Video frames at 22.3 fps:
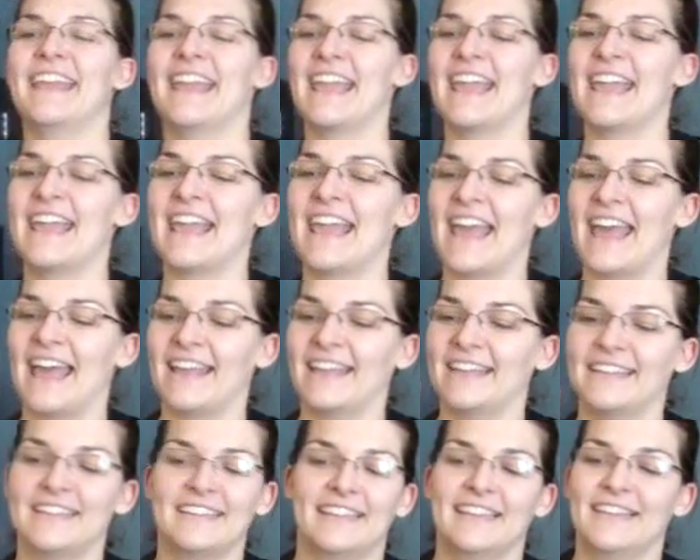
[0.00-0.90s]
they,
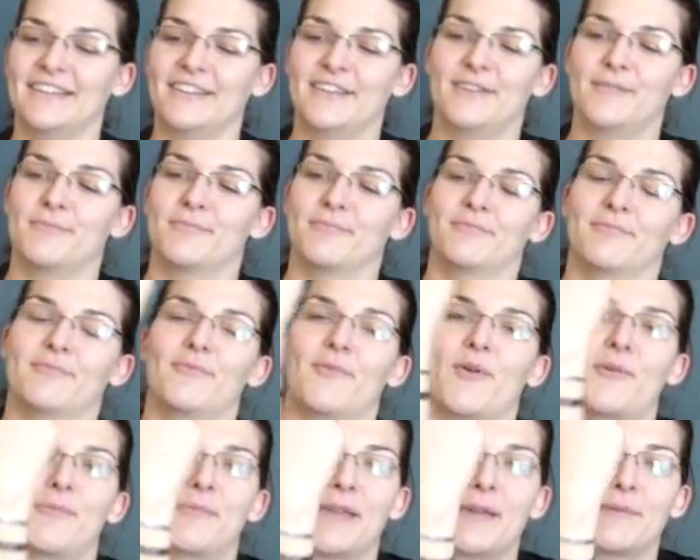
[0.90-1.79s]
and you
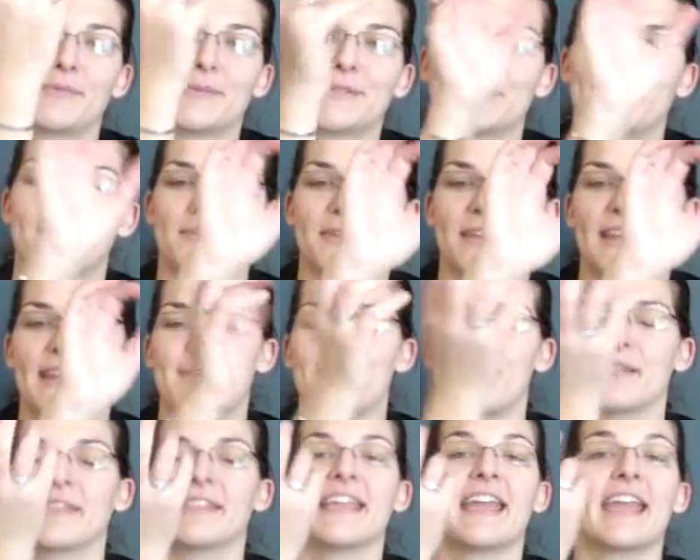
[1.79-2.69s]
won't be able to read it,
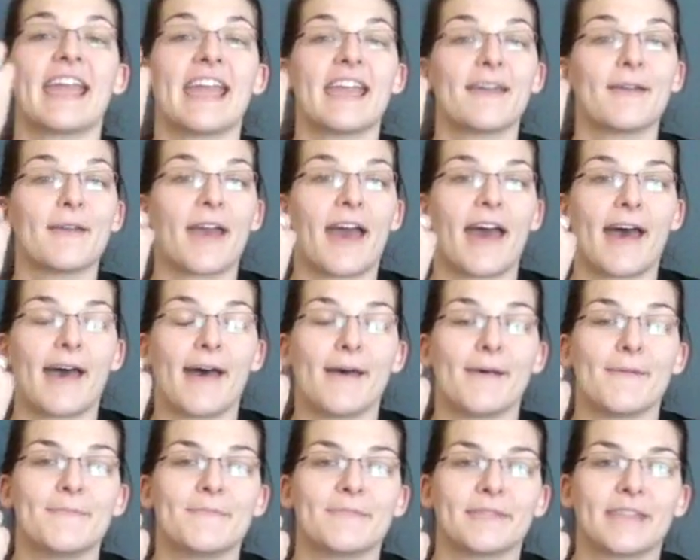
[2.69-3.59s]
but they
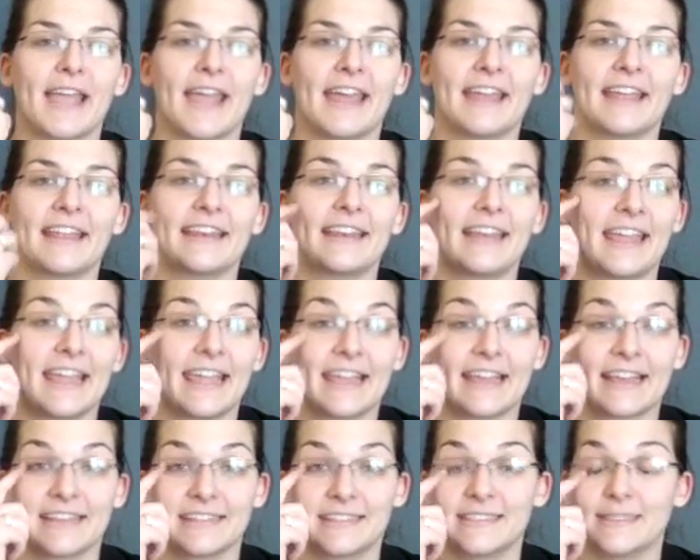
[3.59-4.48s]
um, had a
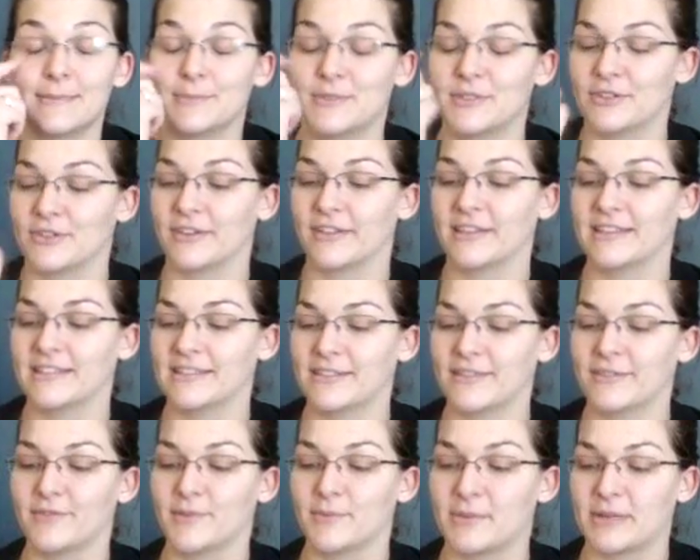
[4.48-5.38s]
custom sterling
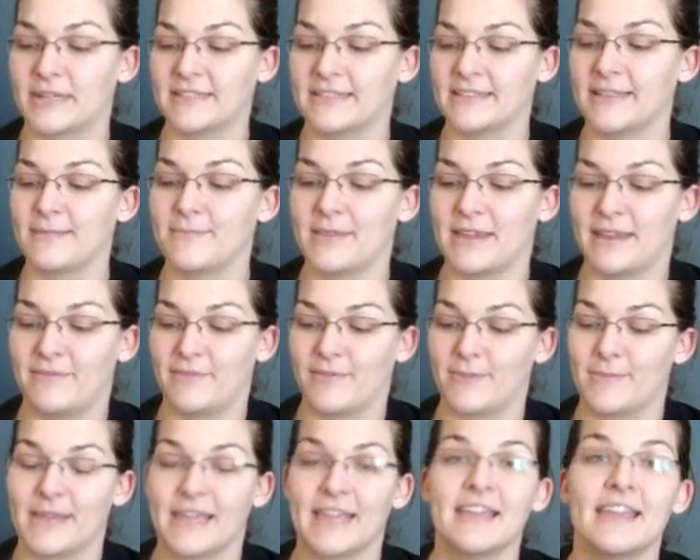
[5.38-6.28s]
silver bracelet made
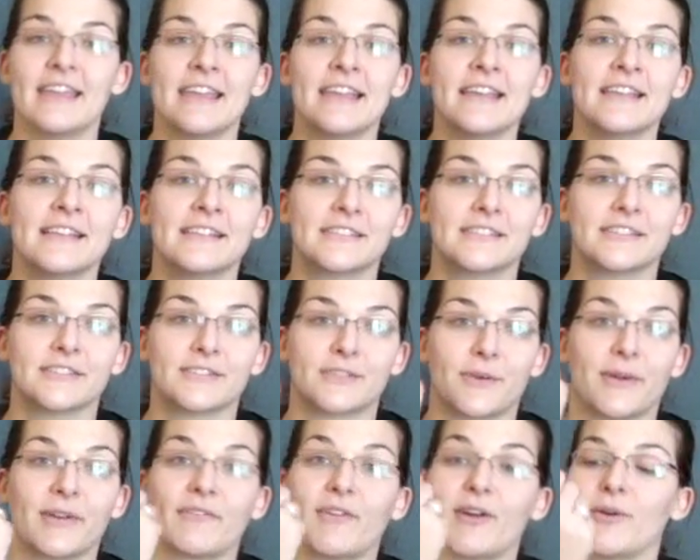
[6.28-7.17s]
for me.
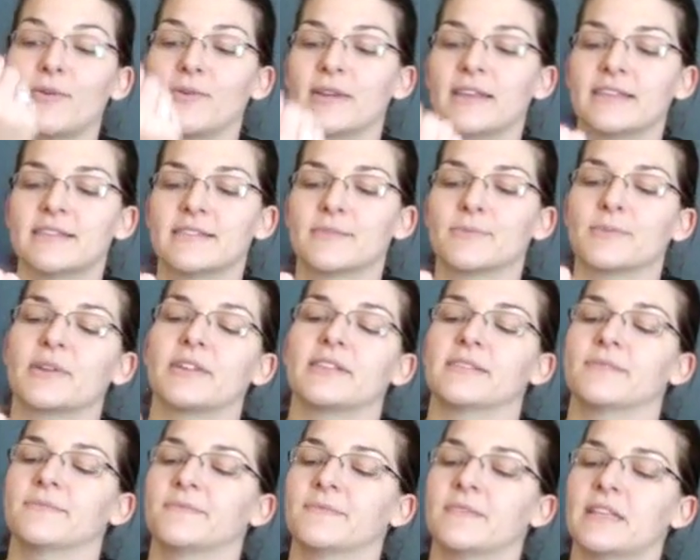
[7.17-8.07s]
So I've always,
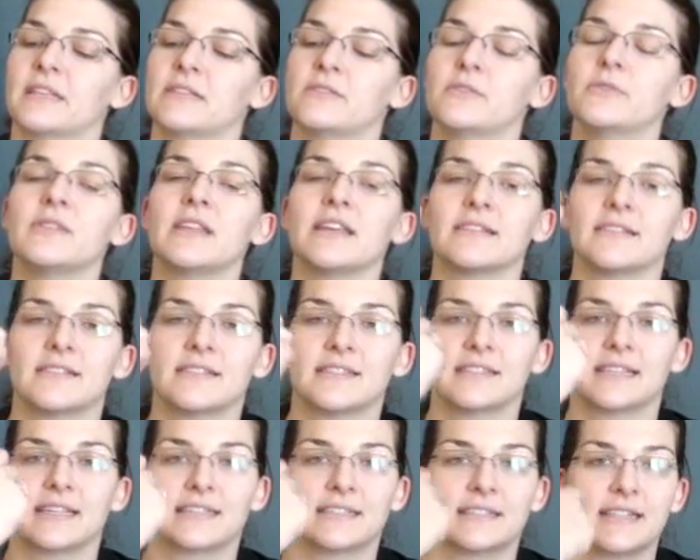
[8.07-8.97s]
well, in
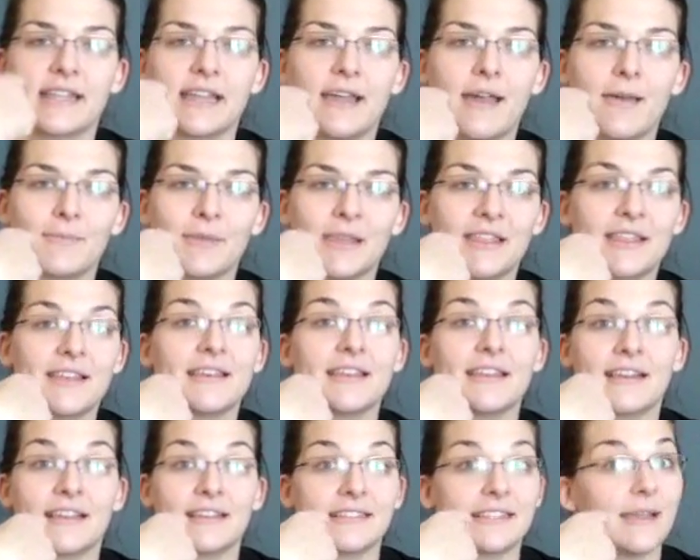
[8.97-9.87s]
2006, they got me the
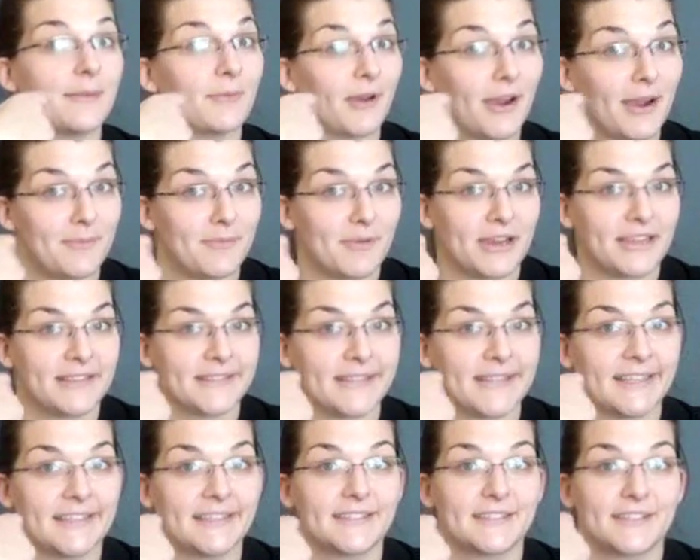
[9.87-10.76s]
knitting samurai
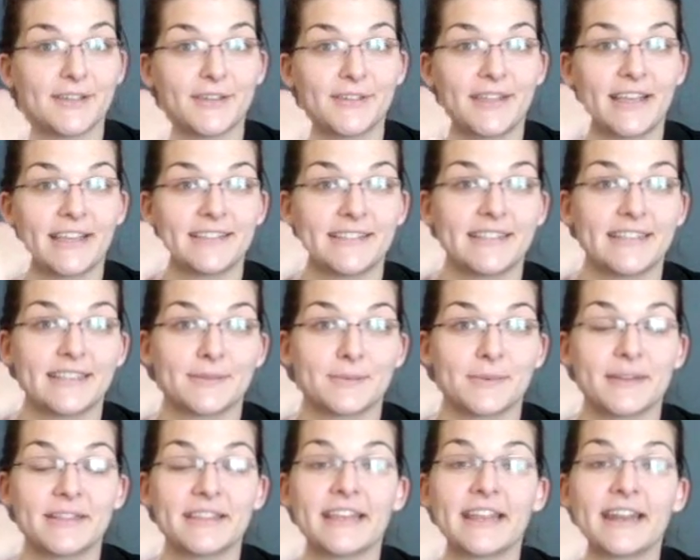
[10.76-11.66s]
bracelet. So that's
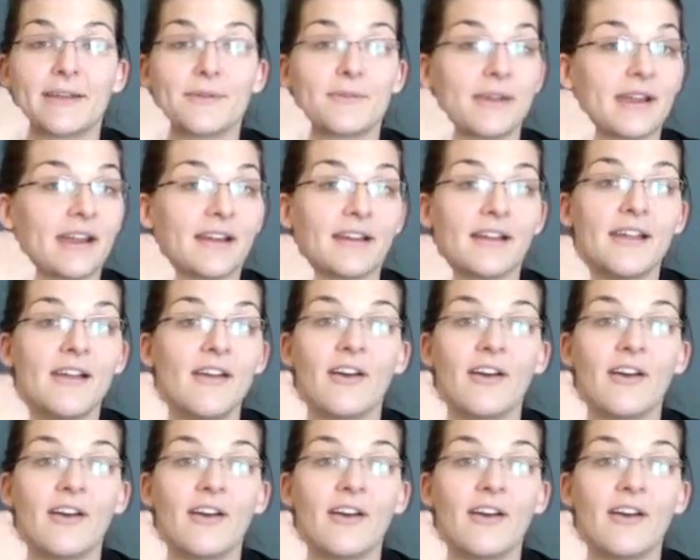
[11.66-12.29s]
this one that I wear